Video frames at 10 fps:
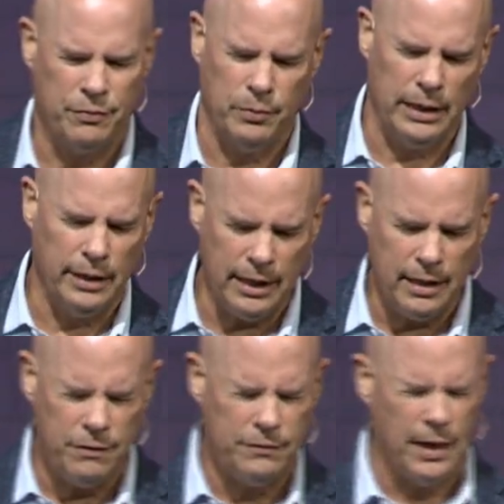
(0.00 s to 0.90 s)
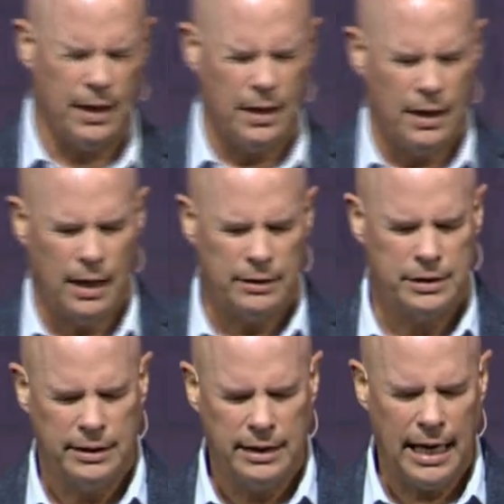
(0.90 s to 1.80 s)
We leave uh,
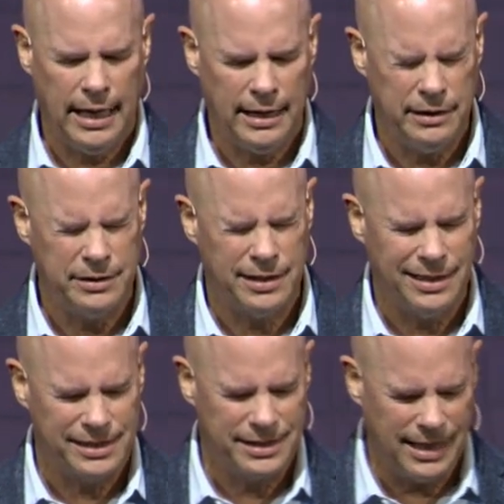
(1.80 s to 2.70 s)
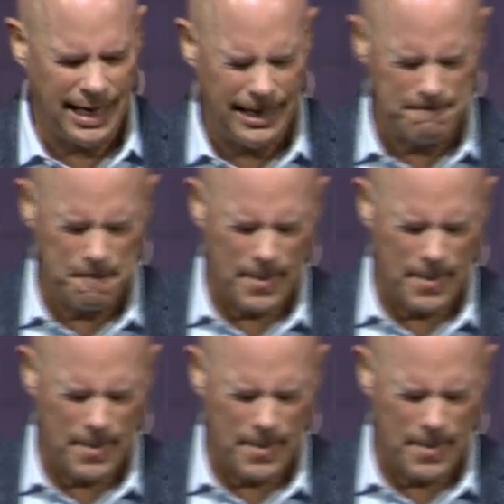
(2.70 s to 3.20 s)
today into this day,